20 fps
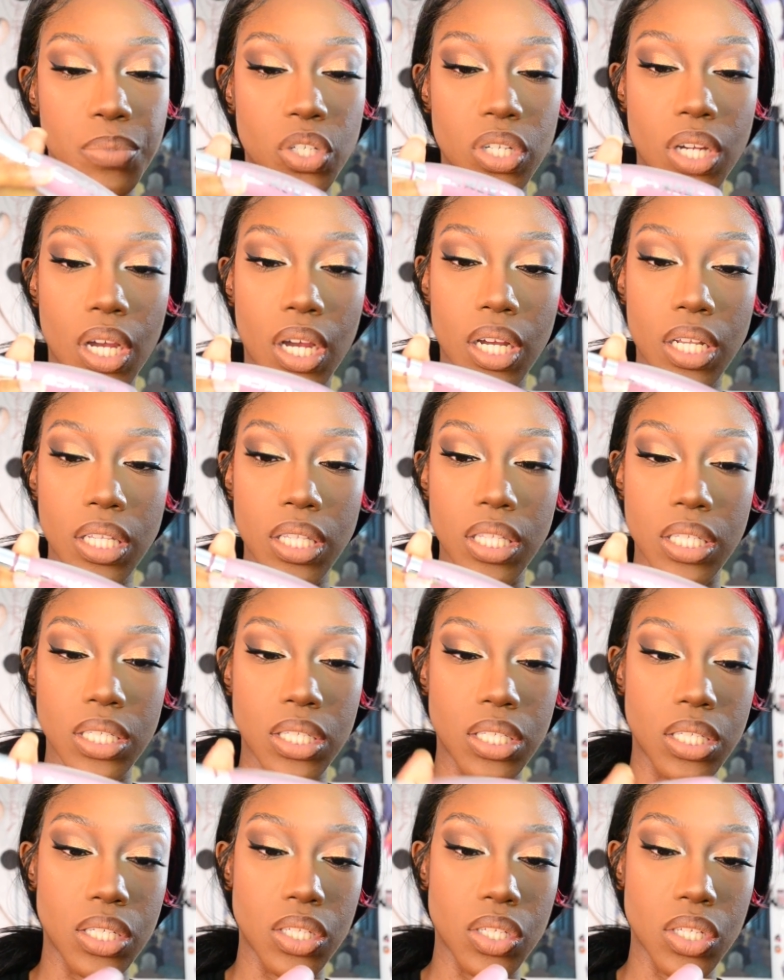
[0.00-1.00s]
Shot.
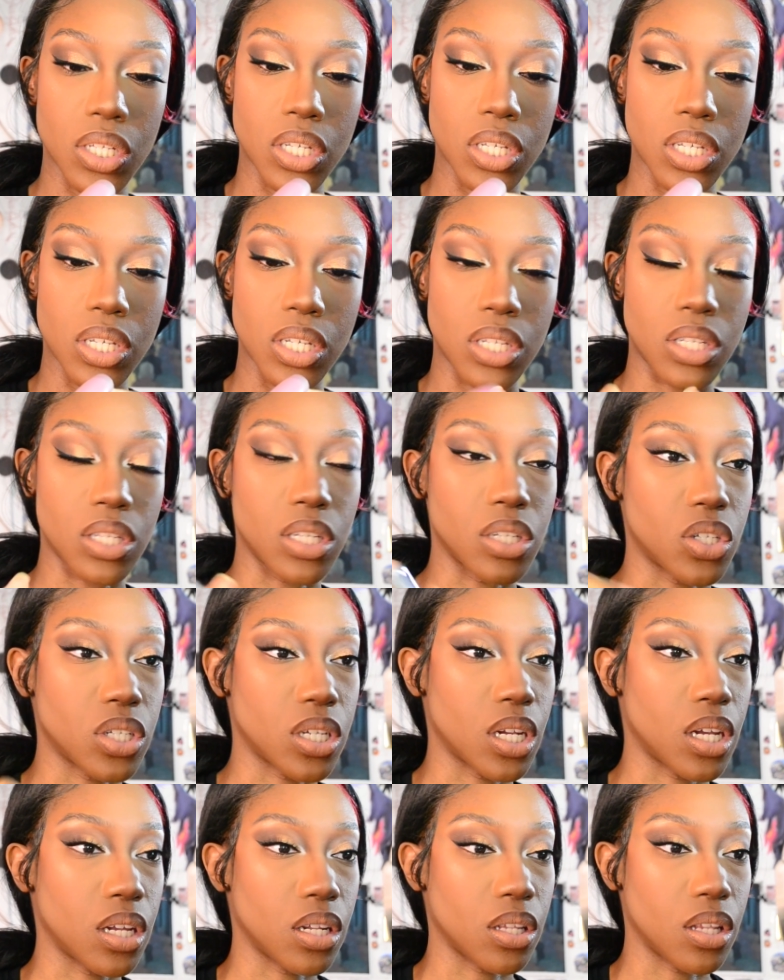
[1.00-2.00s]
This is in the
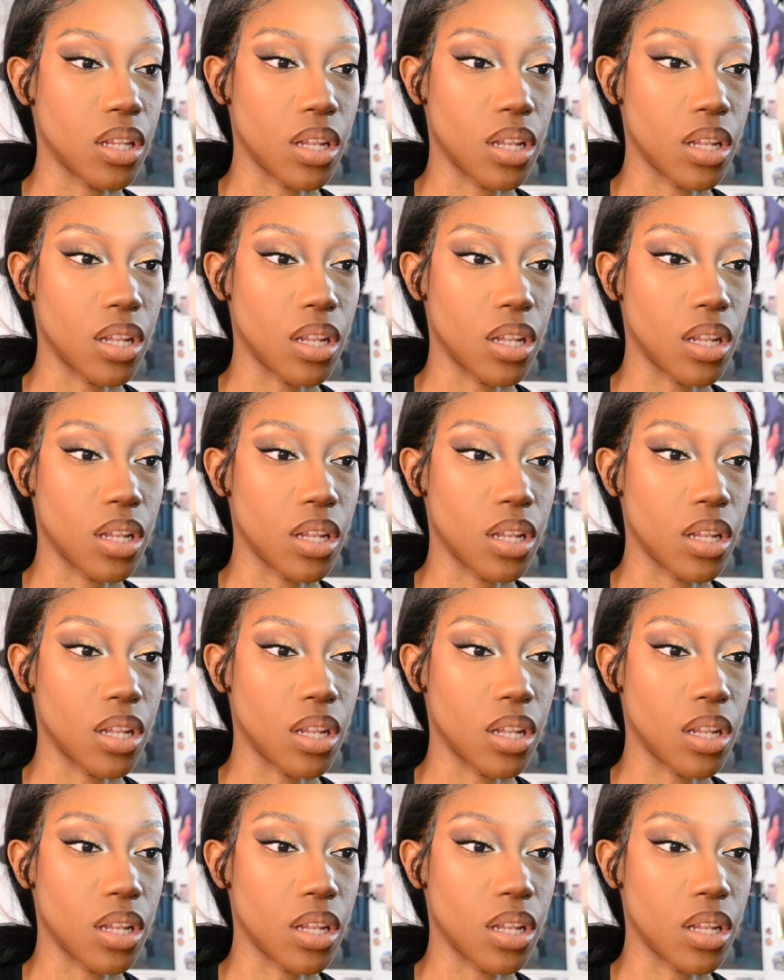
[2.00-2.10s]
shade